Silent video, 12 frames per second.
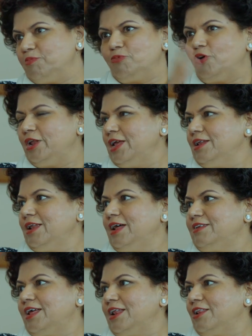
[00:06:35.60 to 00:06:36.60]
morning,
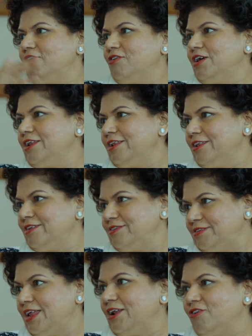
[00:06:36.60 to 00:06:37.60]
10 o'clock until
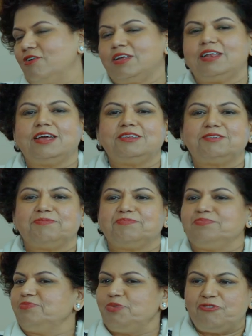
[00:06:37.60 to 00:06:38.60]
10 o'clock at night.
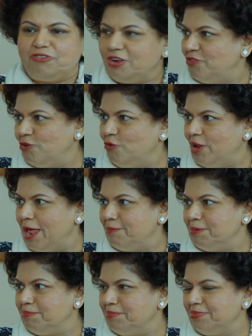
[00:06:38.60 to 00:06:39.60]
We finished the whole
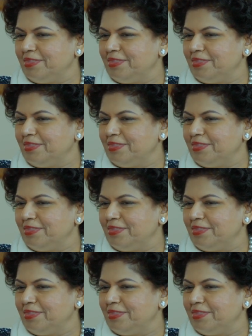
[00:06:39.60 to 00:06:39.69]
album.